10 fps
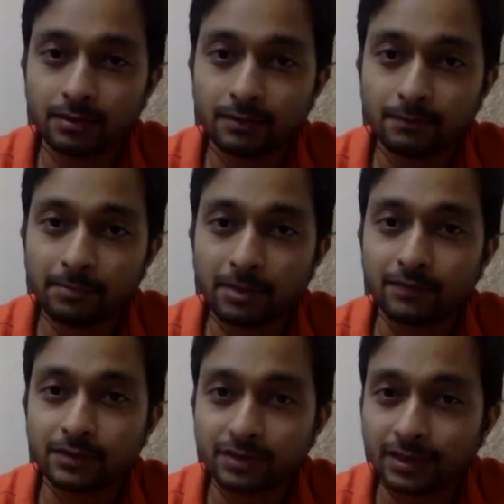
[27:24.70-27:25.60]
pipeline which
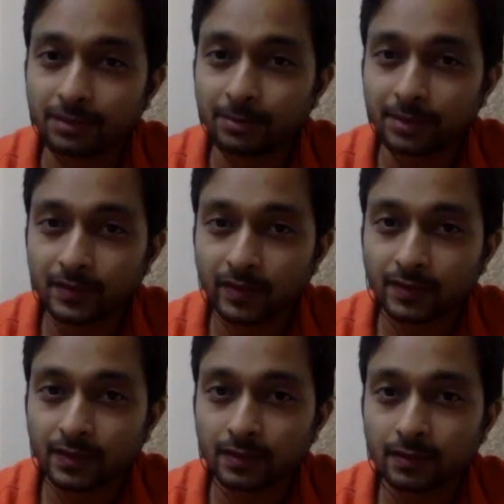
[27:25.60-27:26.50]
is I think pretty
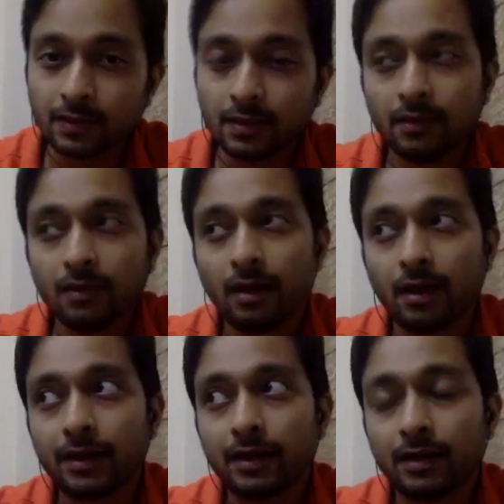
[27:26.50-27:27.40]
interesting.
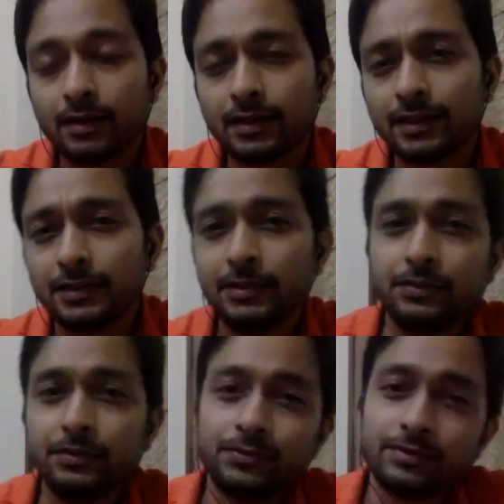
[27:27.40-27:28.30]
I think
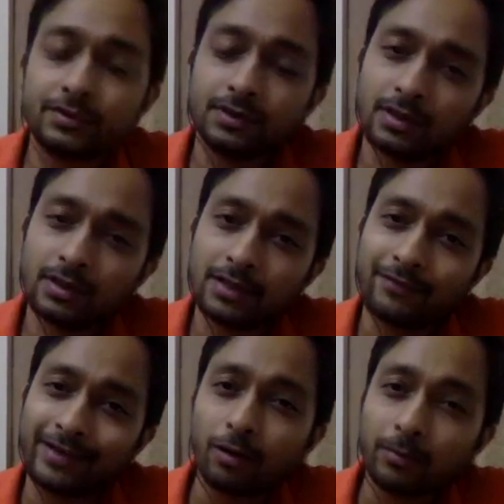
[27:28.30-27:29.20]
news at Y
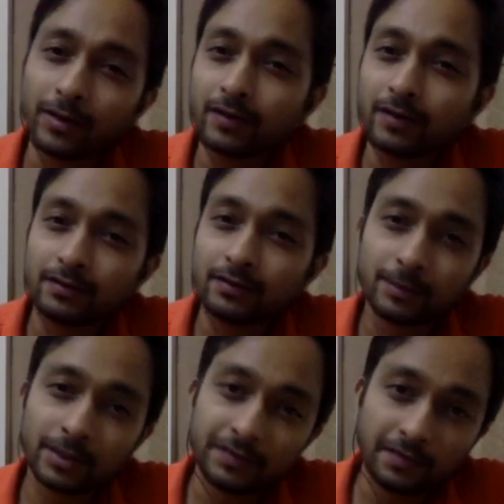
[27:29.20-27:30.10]
Combinator is pretty
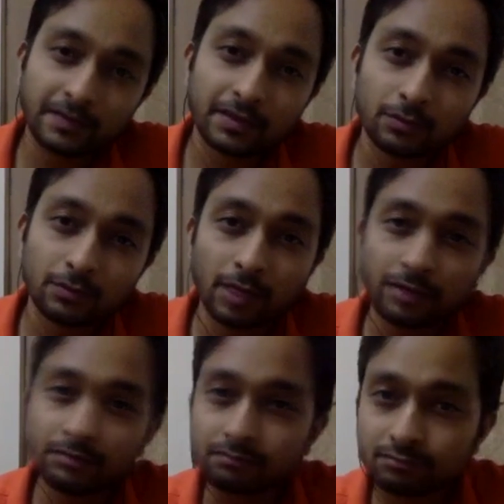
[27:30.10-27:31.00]
interesting to get
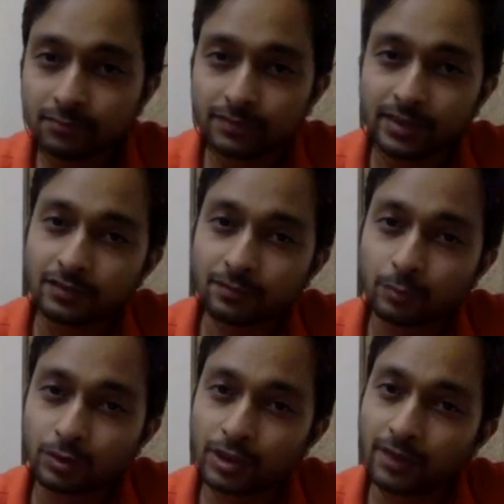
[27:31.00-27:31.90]
a sense of more
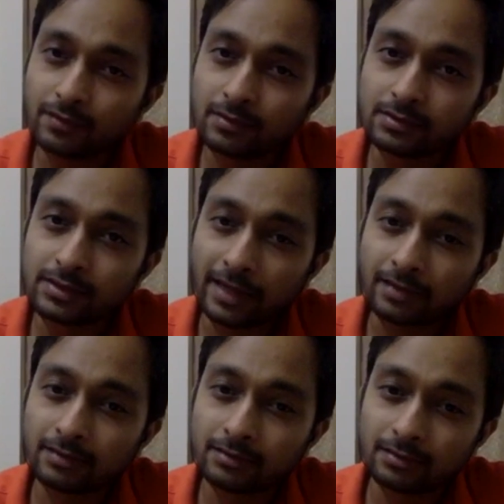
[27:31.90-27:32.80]
general tech
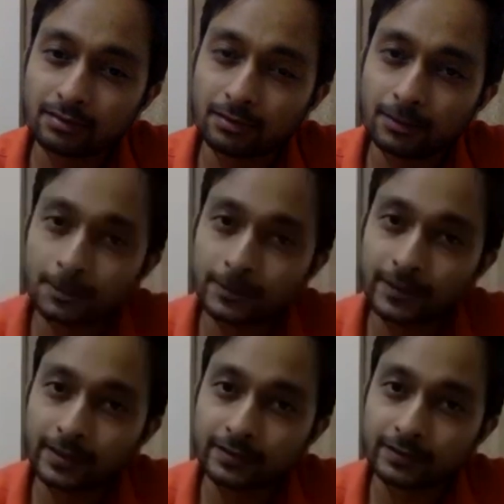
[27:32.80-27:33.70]

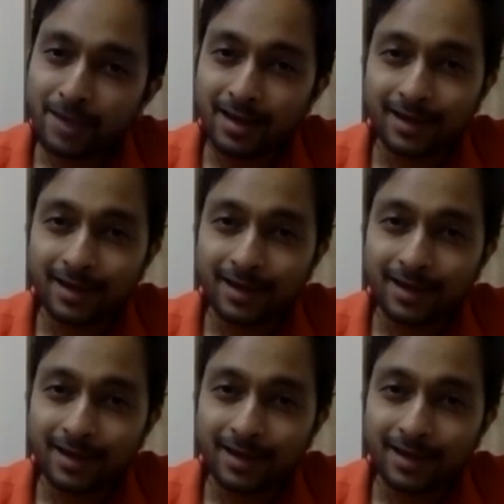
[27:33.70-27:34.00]
things. And